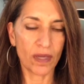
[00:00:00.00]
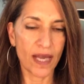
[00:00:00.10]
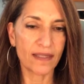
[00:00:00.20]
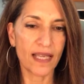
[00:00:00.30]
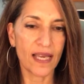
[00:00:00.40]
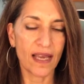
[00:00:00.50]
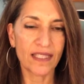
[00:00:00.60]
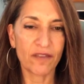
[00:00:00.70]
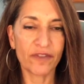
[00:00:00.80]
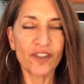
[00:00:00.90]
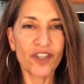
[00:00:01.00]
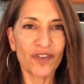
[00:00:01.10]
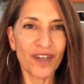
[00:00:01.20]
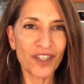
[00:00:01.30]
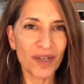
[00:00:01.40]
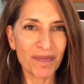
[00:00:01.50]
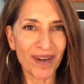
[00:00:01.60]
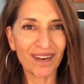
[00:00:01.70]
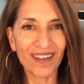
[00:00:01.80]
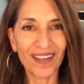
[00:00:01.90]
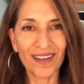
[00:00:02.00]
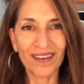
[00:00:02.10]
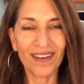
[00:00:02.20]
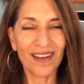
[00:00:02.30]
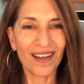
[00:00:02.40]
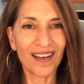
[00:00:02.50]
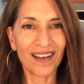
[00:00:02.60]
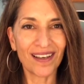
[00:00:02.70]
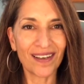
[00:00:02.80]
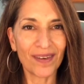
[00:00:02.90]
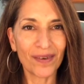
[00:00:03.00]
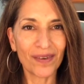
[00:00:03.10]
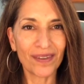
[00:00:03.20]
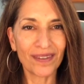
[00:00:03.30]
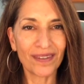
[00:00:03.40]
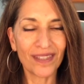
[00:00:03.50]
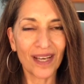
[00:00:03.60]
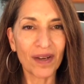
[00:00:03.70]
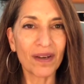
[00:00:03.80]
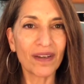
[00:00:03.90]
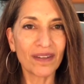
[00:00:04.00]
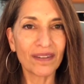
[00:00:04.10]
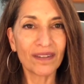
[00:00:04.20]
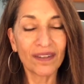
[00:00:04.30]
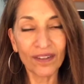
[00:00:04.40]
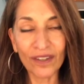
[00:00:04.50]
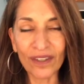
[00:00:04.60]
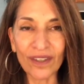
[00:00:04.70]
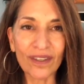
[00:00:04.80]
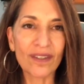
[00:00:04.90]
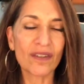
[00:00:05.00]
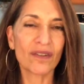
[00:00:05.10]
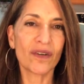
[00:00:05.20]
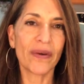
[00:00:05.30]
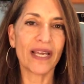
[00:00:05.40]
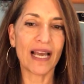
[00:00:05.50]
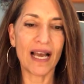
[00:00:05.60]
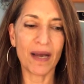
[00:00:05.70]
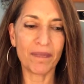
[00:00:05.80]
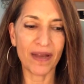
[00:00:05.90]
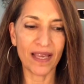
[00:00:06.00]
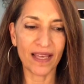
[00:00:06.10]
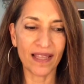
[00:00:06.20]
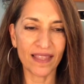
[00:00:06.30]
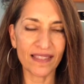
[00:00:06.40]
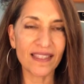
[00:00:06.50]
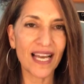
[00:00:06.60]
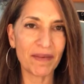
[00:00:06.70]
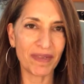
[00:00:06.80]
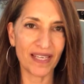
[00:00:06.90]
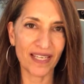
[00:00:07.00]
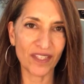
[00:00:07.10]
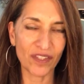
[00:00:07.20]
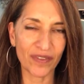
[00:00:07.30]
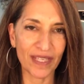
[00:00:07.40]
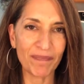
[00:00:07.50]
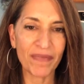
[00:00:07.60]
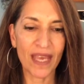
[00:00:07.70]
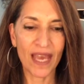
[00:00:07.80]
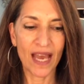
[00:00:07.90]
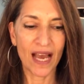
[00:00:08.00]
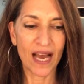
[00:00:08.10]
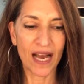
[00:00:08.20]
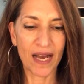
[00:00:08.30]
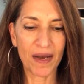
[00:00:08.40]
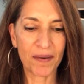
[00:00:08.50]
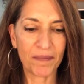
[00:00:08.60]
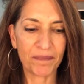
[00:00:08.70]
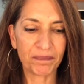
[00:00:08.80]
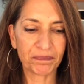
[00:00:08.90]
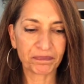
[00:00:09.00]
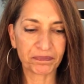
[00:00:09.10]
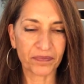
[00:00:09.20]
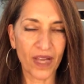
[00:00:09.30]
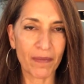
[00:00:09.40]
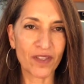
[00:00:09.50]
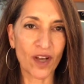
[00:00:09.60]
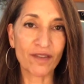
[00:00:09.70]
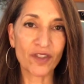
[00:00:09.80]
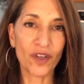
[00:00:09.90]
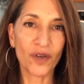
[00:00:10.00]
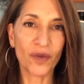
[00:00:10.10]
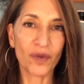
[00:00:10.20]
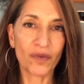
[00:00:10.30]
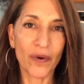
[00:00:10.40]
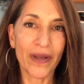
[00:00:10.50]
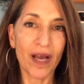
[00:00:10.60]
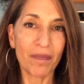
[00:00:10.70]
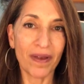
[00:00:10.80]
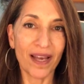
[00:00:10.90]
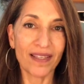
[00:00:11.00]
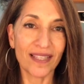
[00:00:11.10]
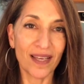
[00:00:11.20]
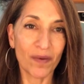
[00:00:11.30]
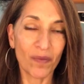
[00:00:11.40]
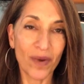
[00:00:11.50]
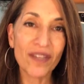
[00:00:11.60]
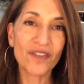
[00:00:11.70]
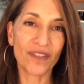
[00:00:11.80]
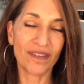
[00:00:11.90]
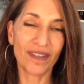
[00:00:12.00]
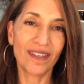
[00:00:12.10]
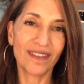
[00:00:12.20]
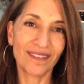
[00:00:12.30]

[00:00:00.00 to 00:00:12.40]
as a as a first generation American uh, young girl growing up uh, at this time in history, um, I was also growing up as a Western,